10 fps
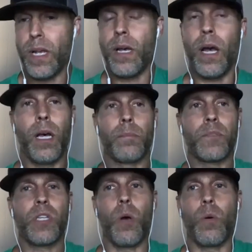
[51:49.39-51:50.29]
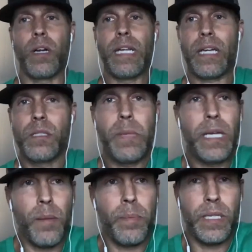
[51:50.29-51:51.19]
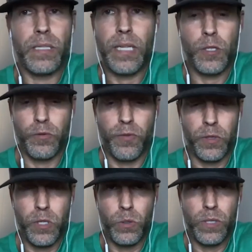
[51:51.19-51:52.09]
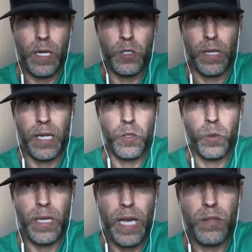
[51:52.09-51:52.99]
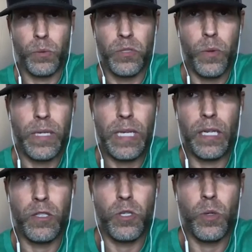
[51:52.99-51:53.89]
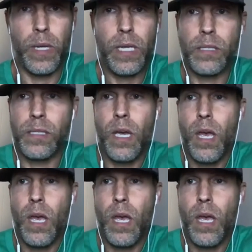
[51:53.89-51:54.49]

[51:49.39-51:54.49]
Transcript: Um, so our next meetup is scheduled for Tuesday, July 28th. We'll do it again in two weeks.